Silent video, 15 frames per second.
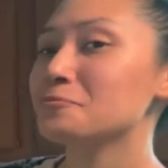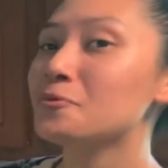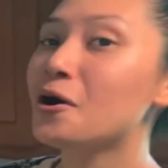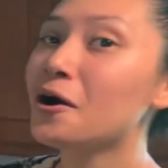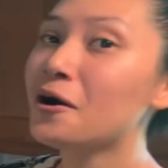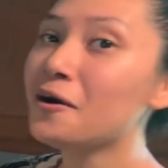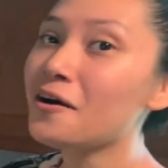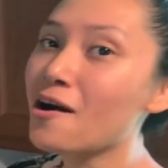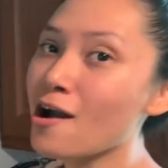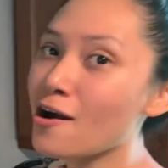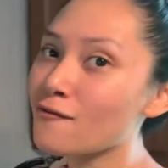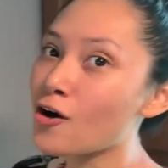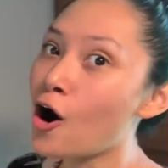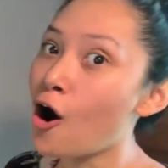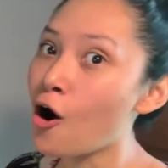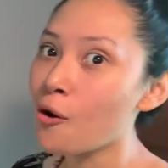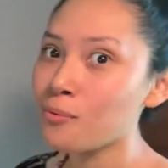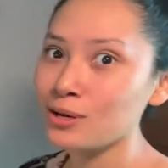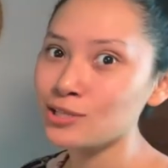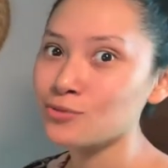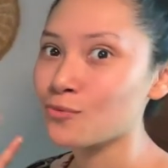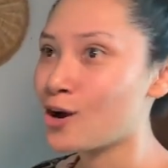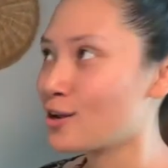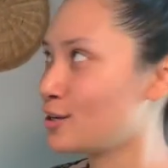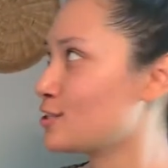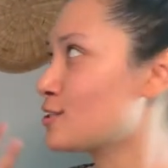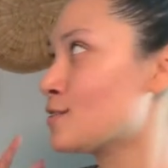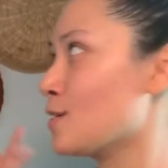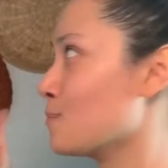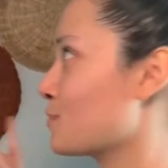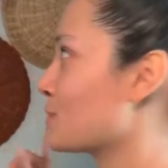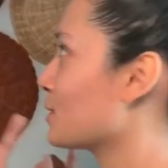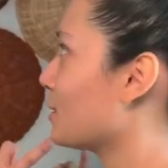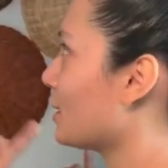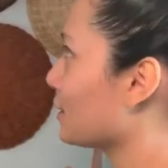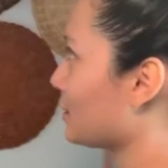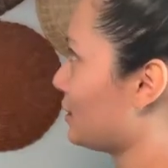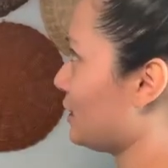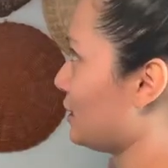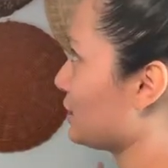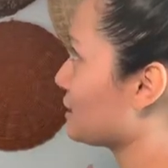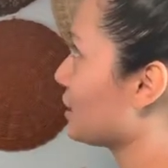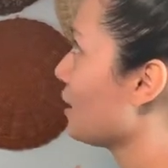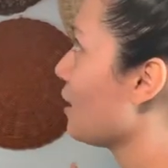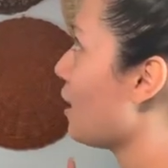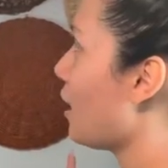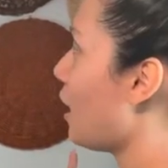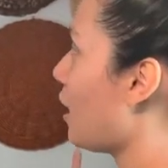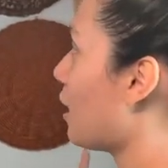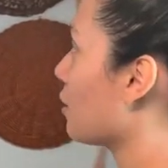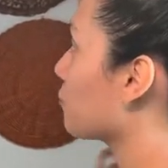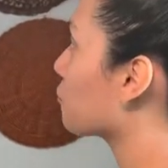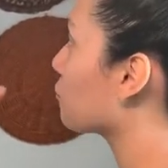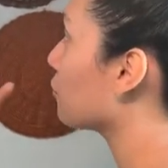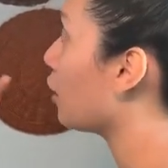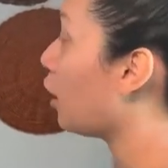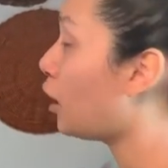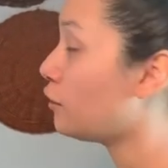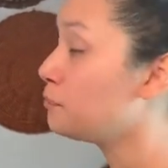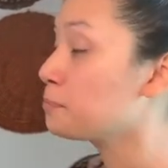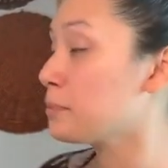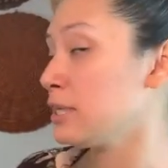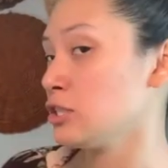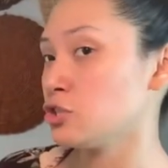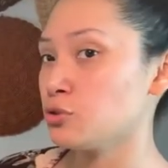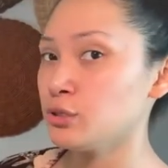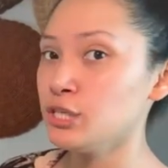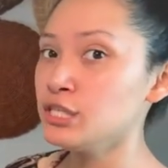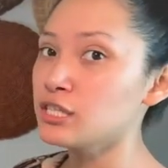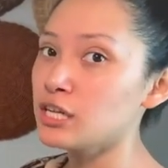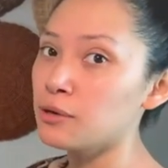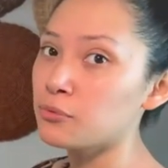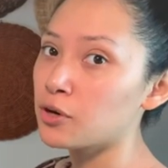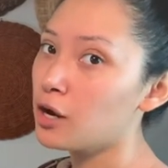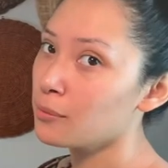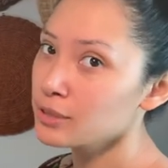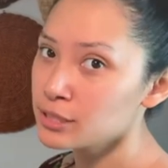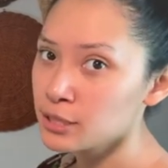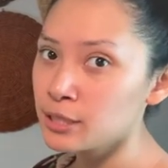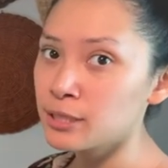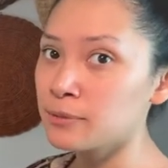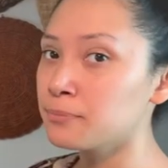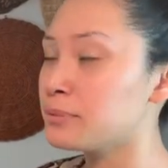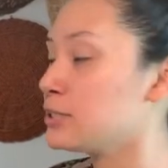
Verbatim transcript: wall. I have always wanted something like this. I love Pinterest and I would always see it in